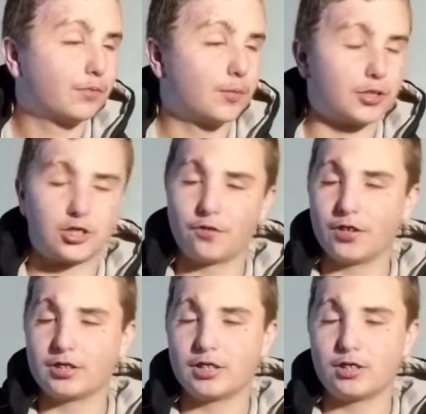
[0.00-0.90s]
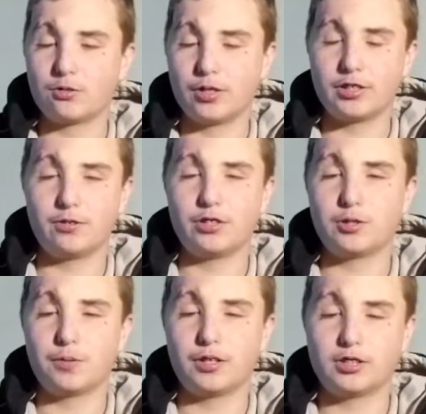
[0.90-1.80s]
I'm not sure if I said
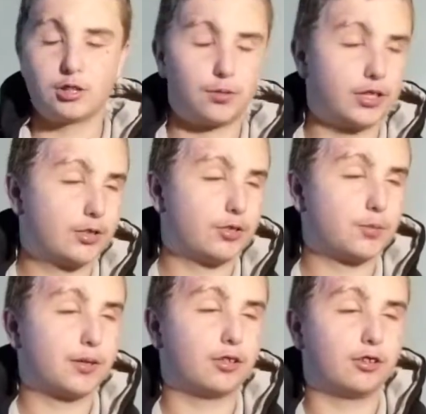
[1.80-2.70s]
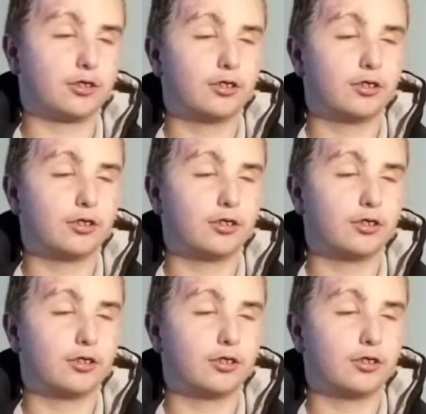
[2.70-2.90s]
22-inch, but it's a 22-inch barrel.